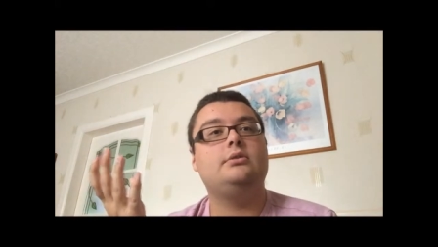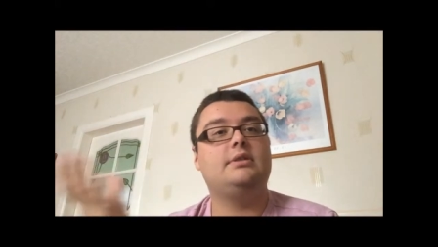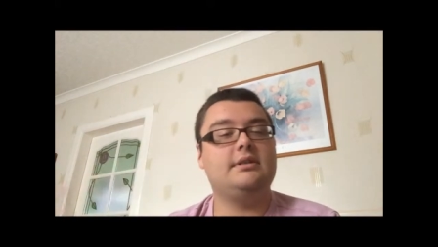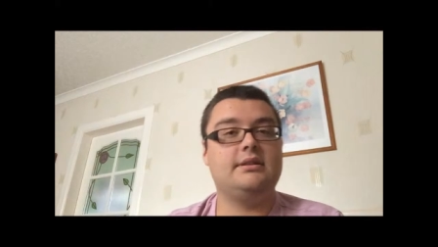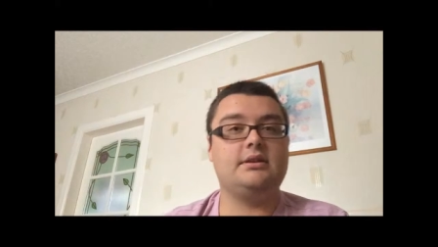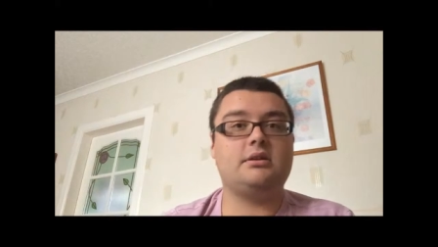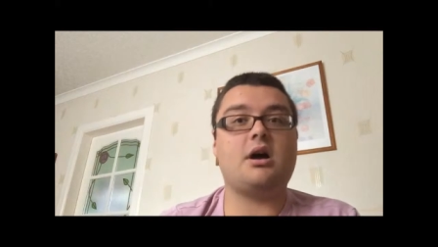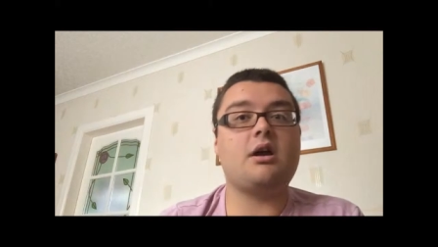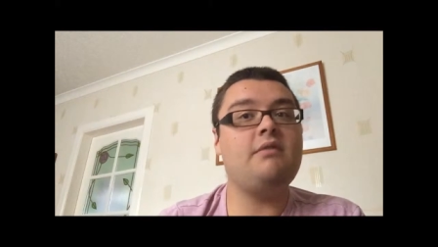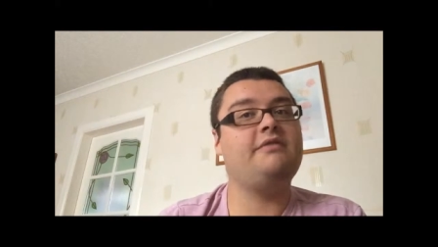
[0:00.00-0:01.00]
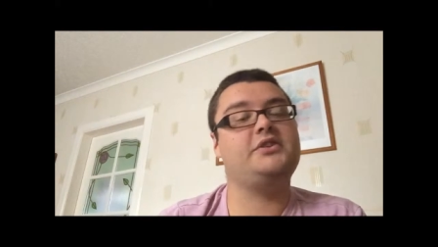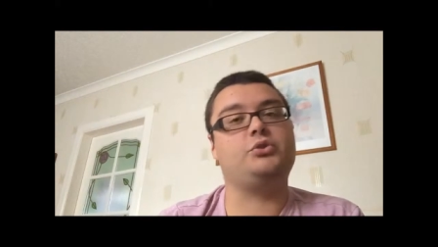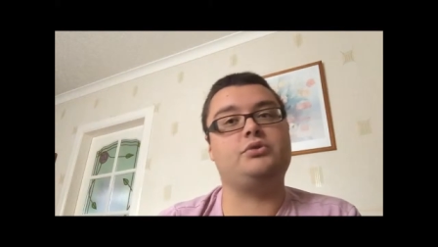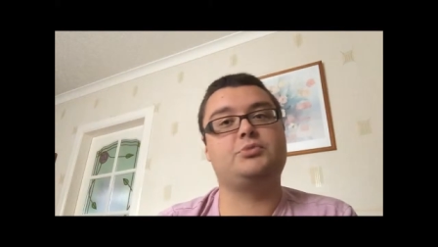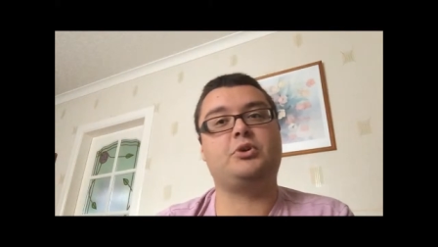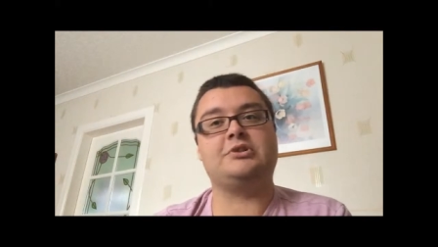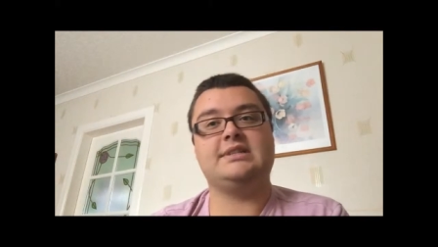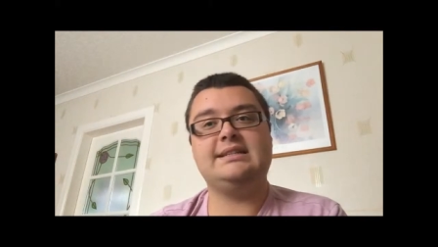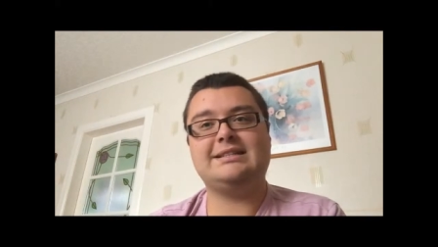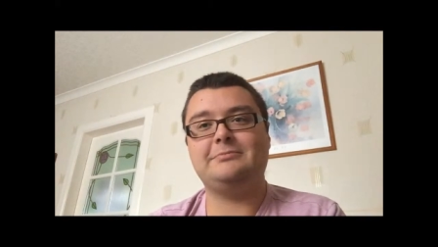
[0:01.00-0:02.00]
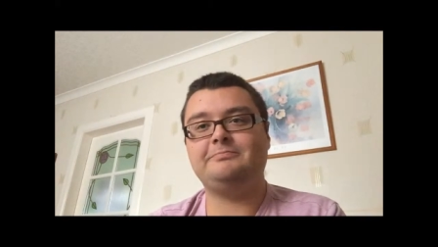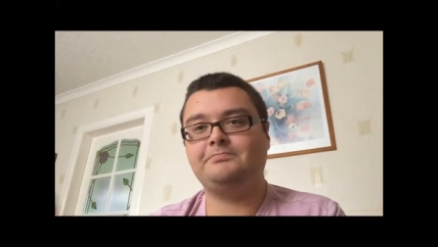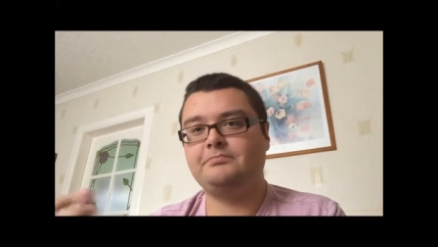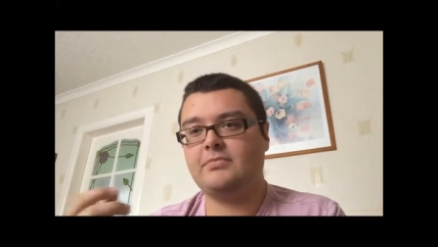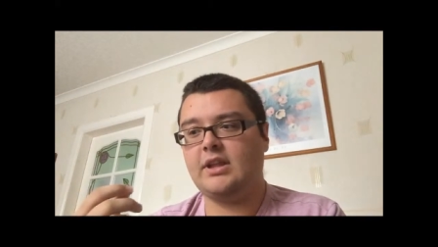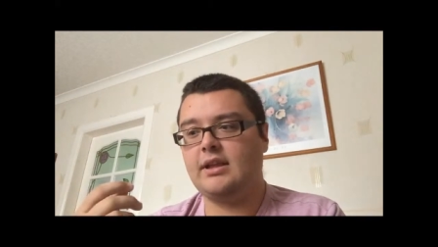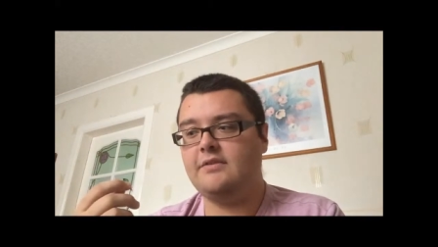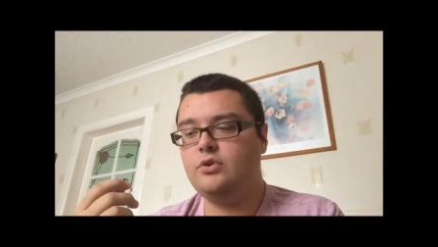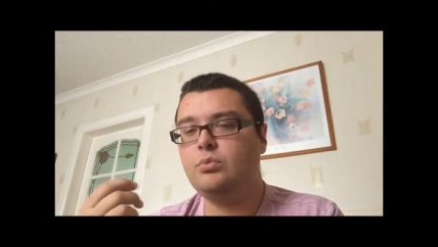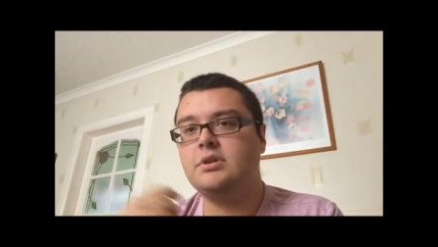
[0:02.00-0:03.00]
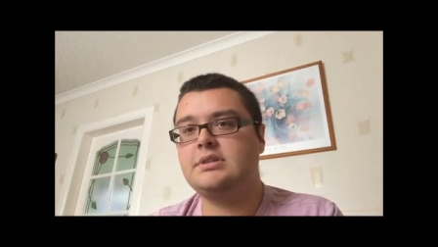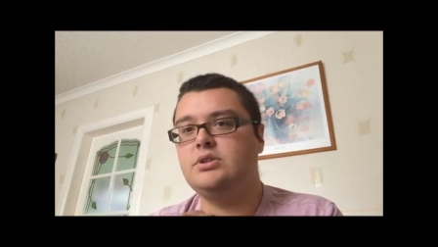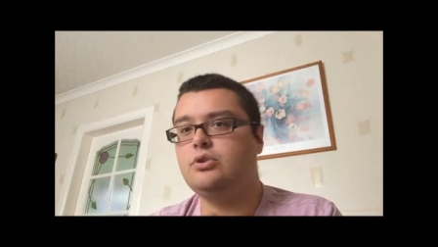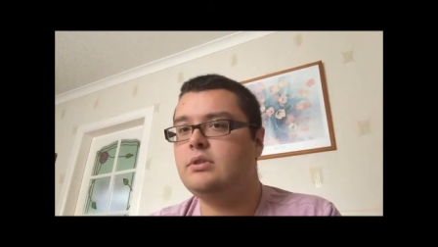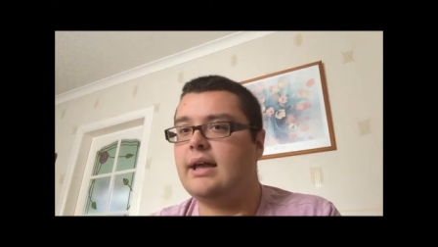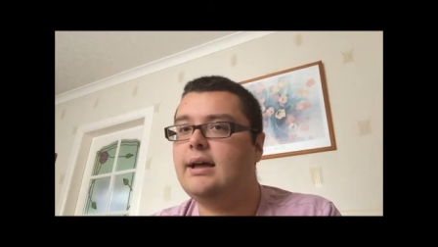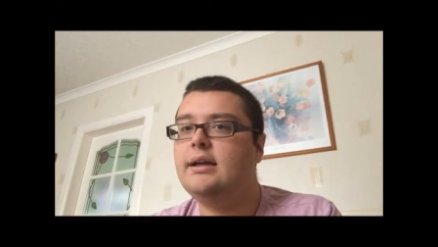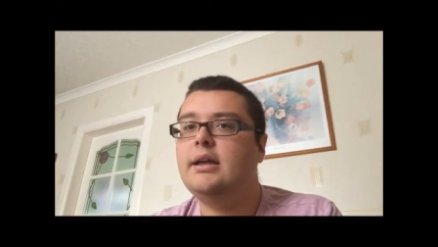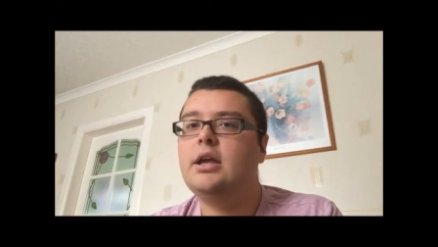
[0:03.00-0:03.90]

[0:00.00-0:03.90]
that there aren't video responses, if you want to do that,